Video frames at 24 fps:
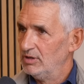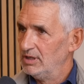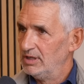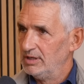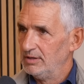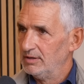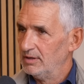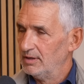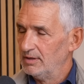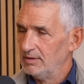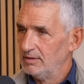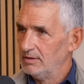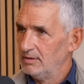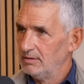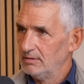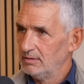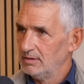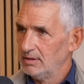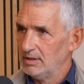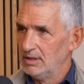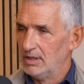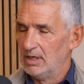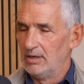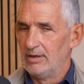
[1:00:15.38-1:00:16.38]
really that,
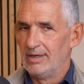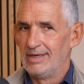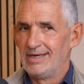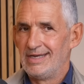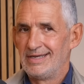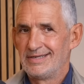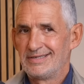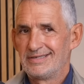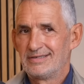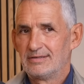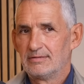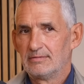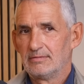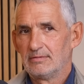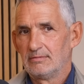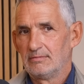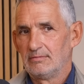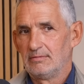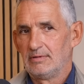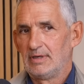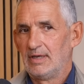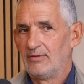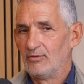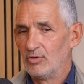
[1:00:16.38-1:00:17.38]
you know, unless
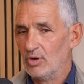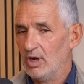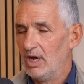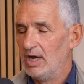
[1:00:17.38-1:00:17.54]
they've